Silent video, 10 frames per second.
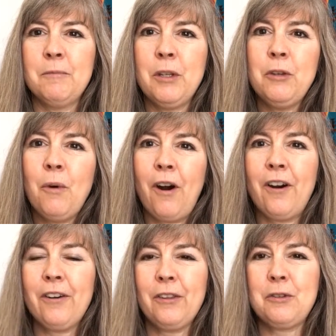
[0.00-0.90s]
but you
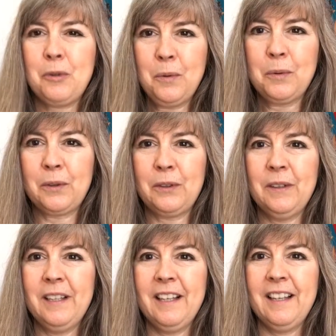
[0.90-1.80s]
are the tool.
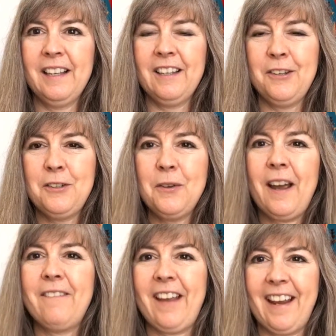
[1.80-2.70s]
You do
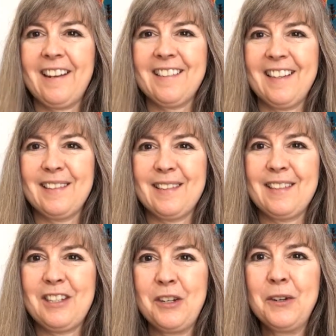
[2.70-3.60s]
have access
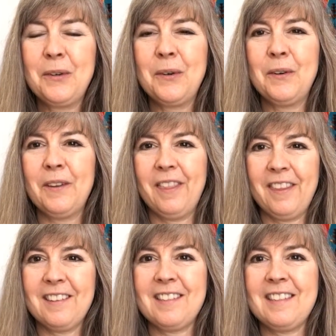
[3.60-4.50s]
to
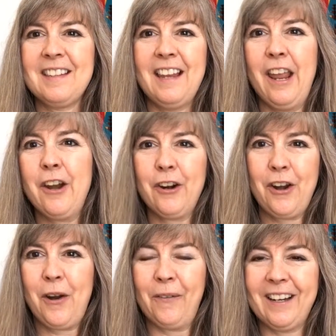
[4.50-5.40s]
this inner
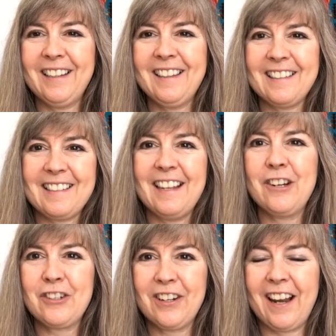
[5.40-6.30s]
knowing, this
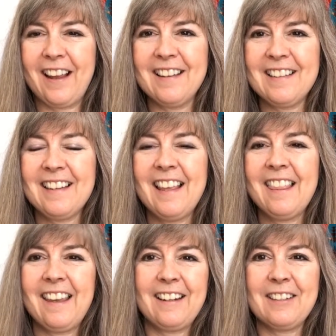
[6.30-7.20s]
internet
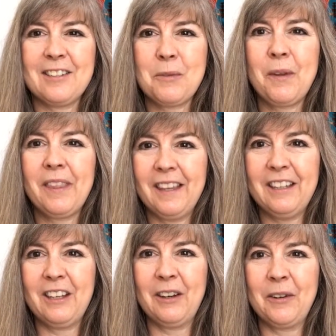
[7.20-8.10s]
that is
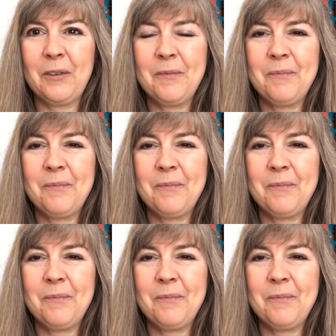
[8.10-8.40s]
within you.